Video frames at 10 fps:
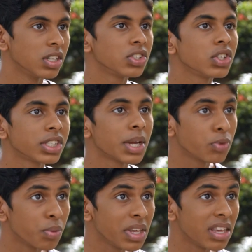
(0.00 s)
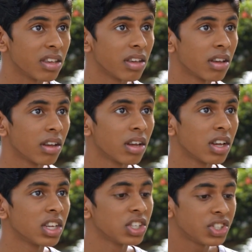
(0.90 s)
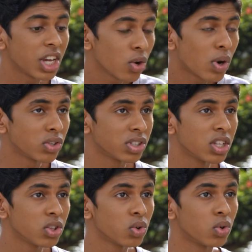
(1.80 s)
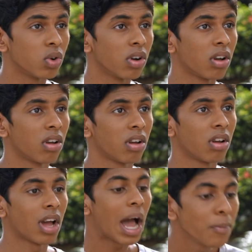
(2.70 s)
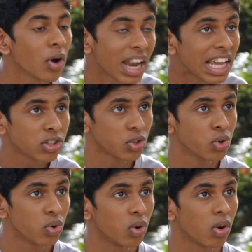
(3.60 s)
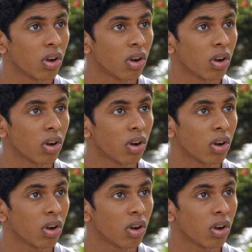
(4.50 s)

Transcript: That's why she came to me. She had no one to turn to. I'm not lying to you.